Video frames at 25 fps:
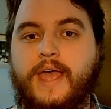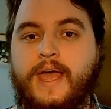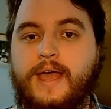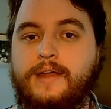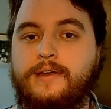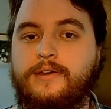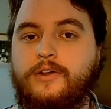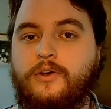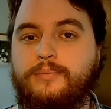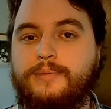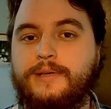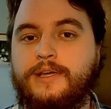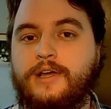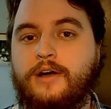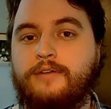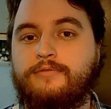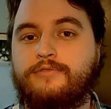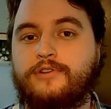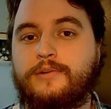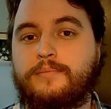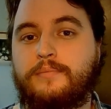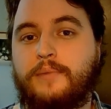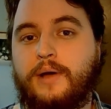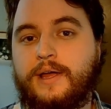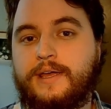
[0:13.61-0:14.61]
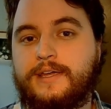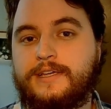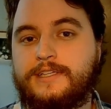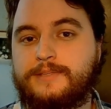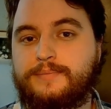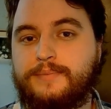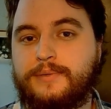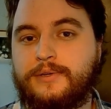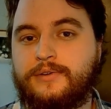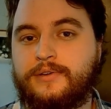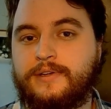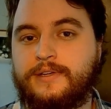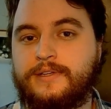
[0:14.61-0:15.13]
and I'll be covering my
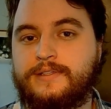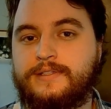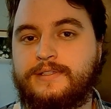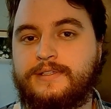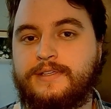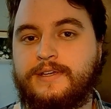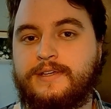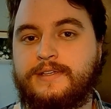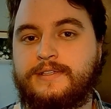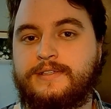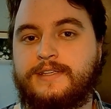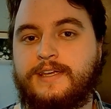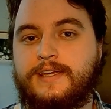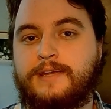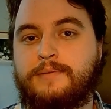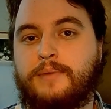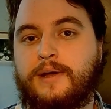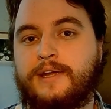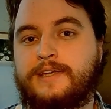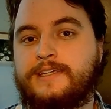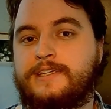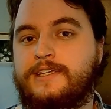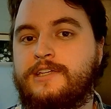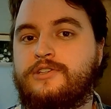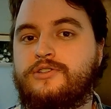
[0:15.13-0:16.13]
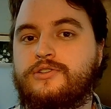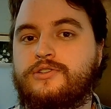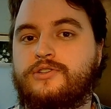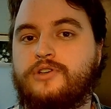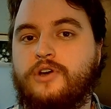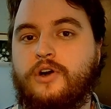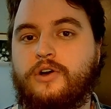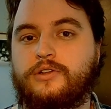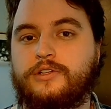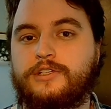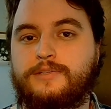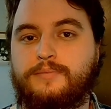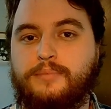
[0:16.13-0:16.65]
experiences in my teacher's
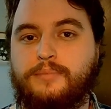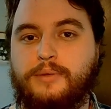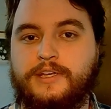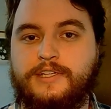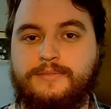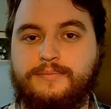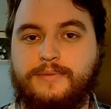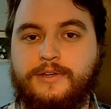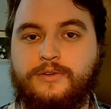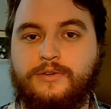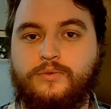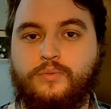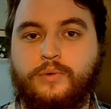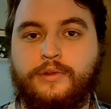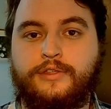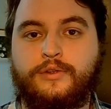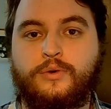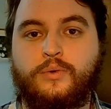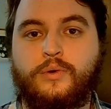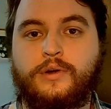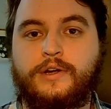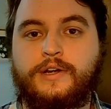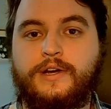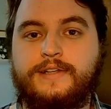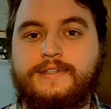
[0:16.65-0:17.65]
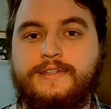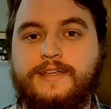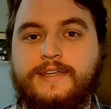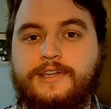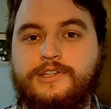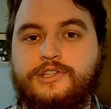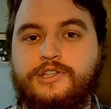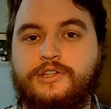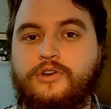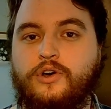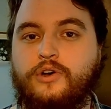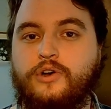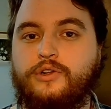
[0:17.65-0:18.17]
college placement with an
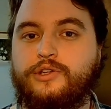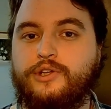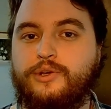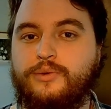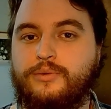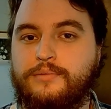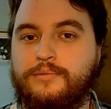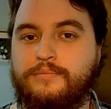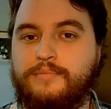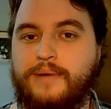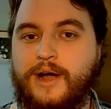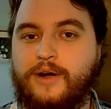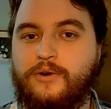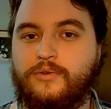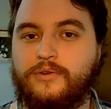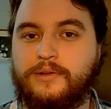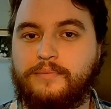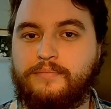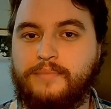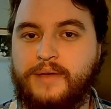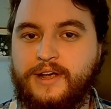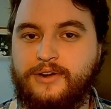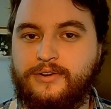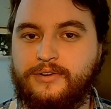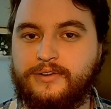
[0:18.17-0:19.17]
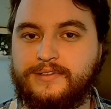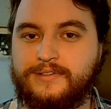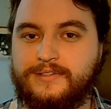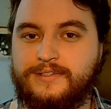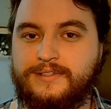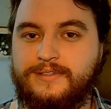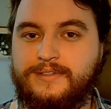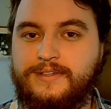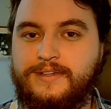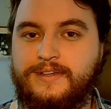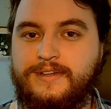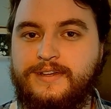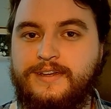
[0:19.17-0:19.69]
organization called Youth Empowering Parents.